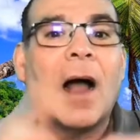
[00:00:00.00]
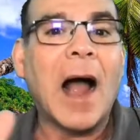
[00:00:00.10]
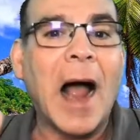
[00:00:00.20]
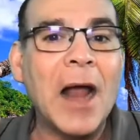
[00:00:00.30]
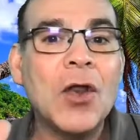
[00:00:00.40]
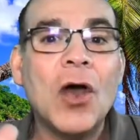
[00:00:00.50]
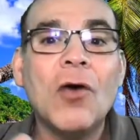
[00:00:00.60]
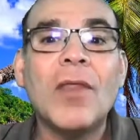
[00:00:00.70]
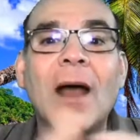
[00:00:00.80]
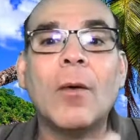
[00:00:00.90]
I know
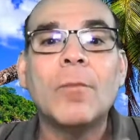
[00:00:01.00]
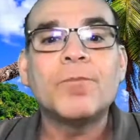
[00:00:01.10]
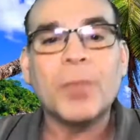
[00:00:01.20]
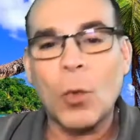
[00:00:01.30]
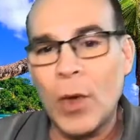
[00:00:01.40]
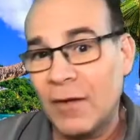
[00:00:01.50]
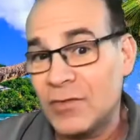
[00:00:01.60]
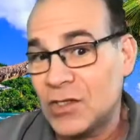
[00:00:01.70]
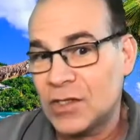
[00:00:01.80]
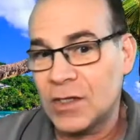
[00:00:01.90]
that we have
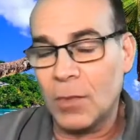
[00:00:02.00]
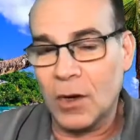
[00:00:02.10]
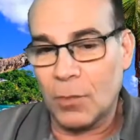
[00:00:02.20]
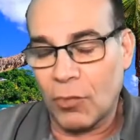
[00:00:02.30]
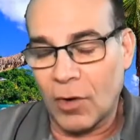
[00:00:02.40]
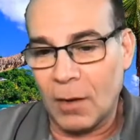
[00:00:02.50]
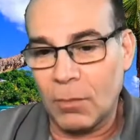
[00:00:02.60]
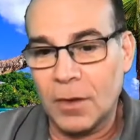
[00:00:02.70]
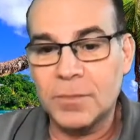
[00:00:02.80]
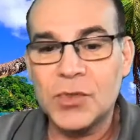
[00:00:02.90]
similar
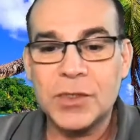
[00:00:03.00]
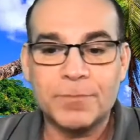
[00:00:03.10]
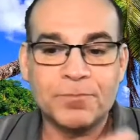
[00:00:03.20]
problems